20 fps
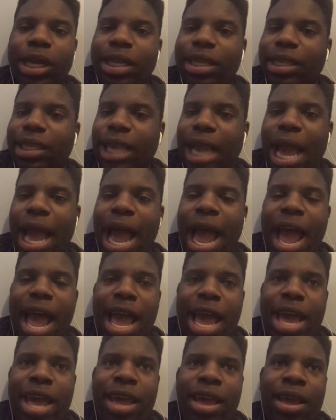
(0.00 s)

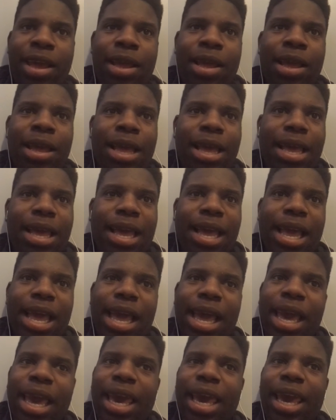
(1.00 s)
side
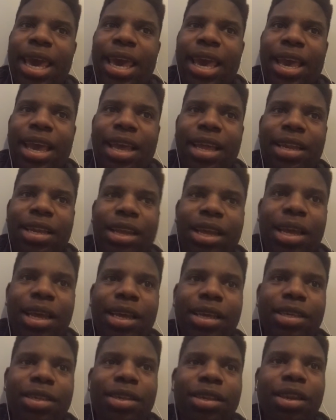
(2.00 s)
and
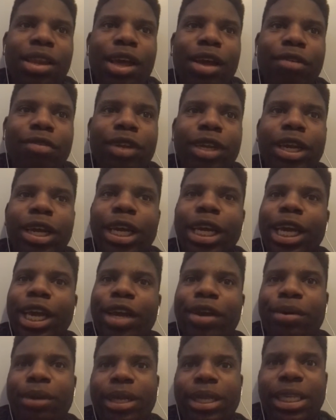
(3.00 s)
his loving and
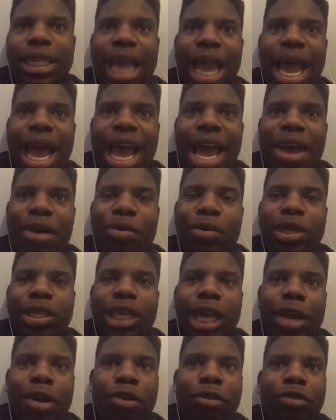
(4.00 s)
caring side, which
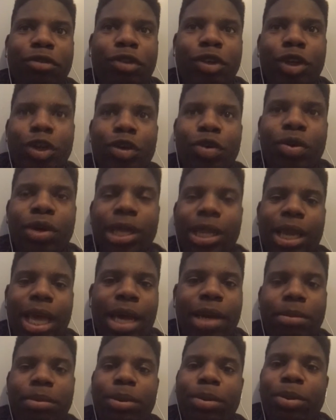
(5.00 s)
I don't feel a
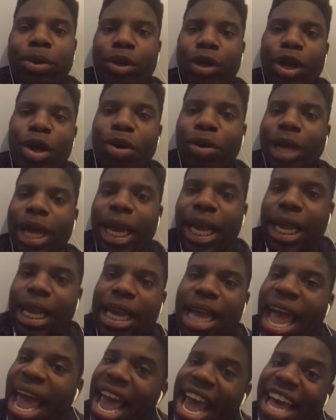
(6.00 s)
lot of people know that
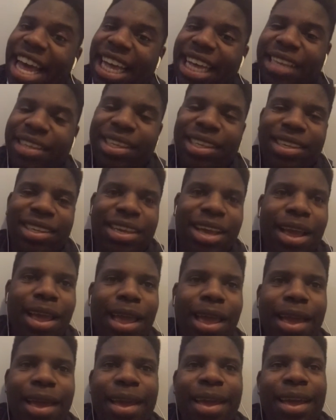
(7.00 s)
he has.
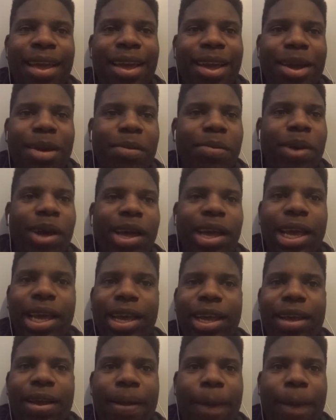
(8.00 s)
But